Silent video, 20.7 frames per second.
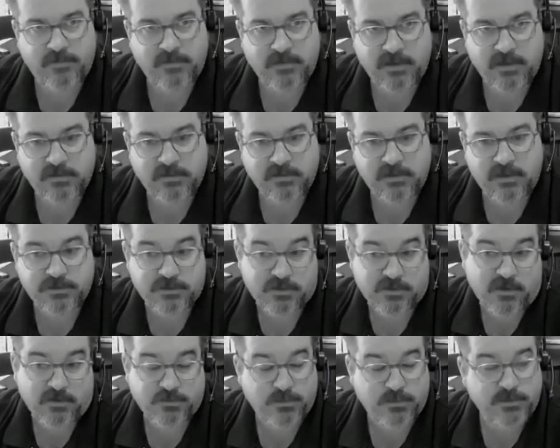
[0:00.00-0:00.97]
and
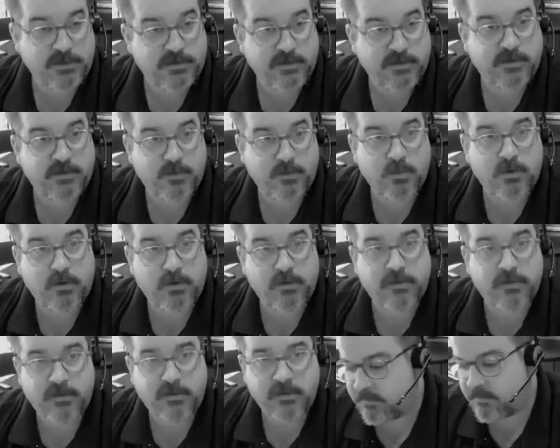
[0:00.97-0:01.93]
charge what you think you're worth.
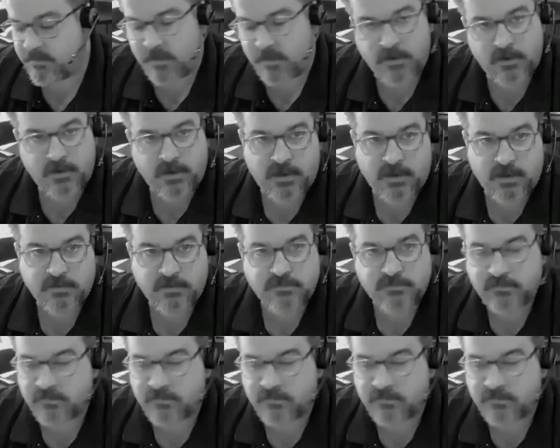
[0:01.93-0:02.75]
As far as